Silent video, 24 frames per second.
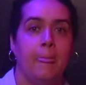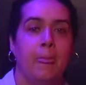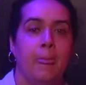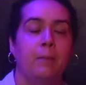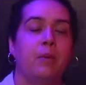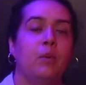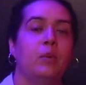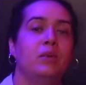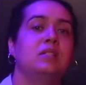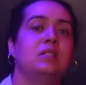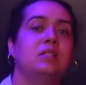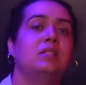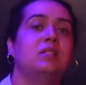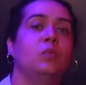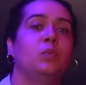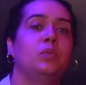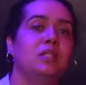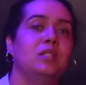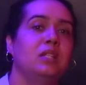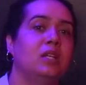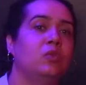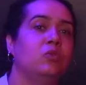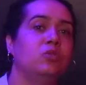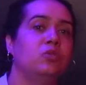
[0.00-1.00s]
But when
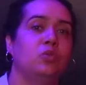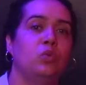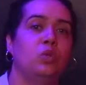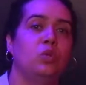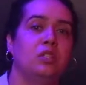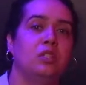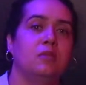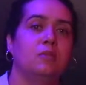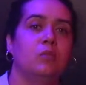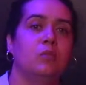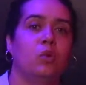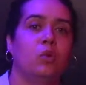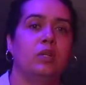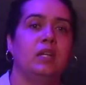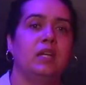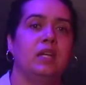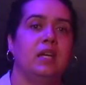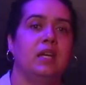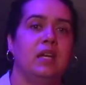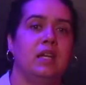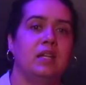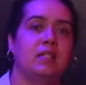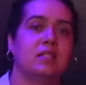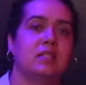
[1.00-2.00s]
someone tells you good
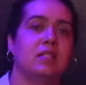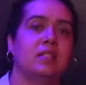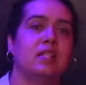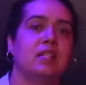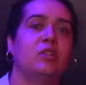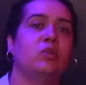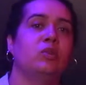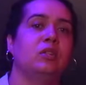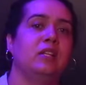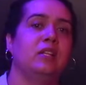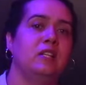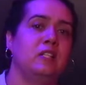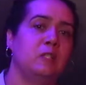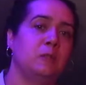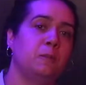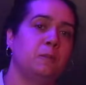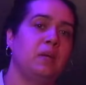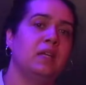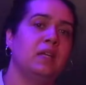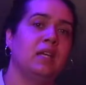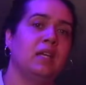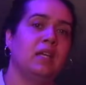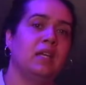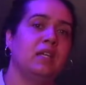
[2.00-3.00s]
morning, it is literally
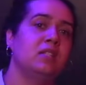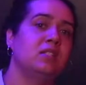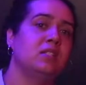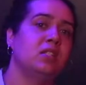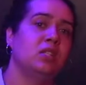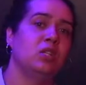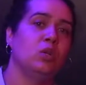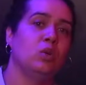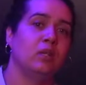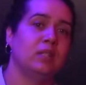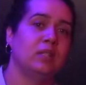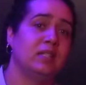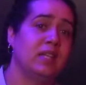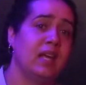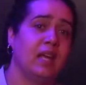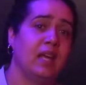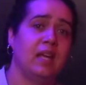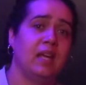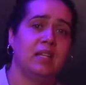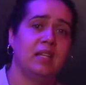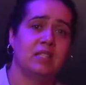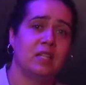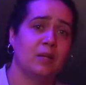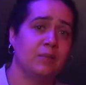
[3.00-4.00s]
speaking into your
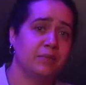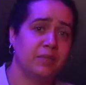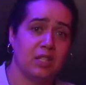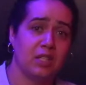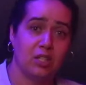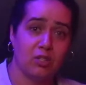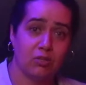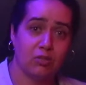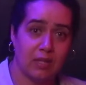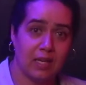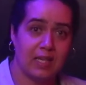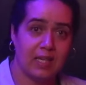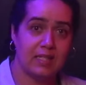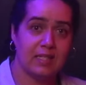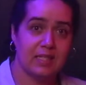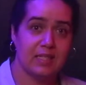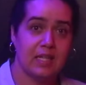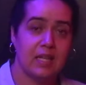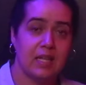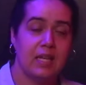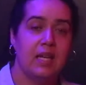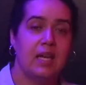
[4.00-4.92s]
day something great.